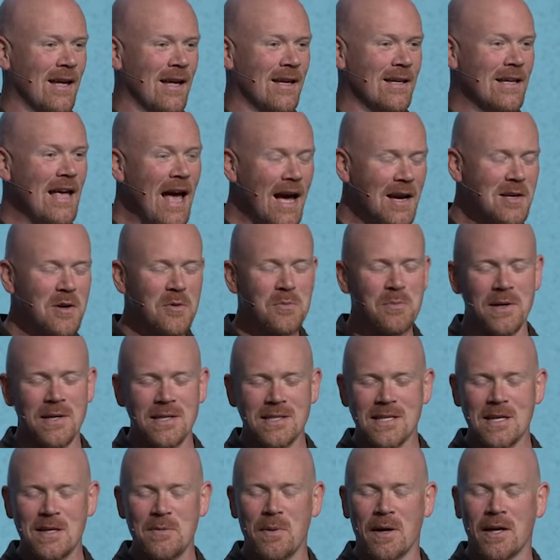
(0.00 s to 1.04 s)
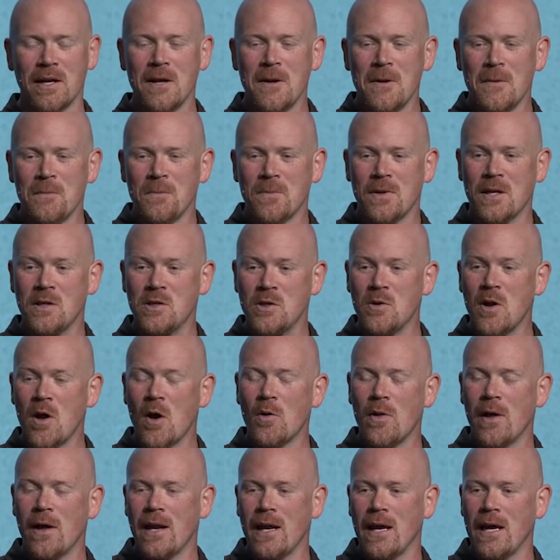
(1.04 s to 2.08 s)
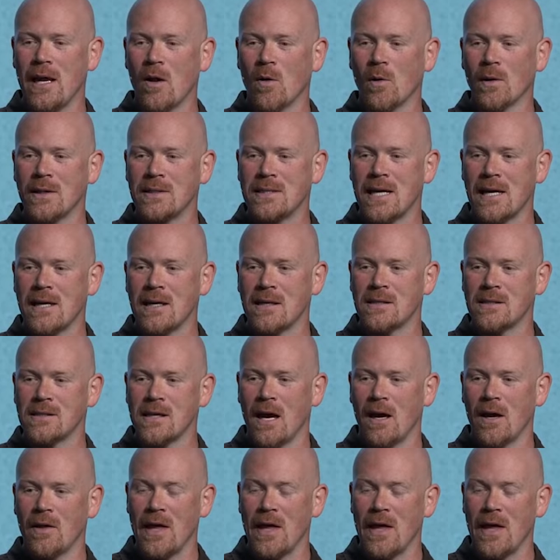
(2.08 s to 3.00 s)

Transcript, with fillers: Yeah, you're busy, but did you know that it only takes uh,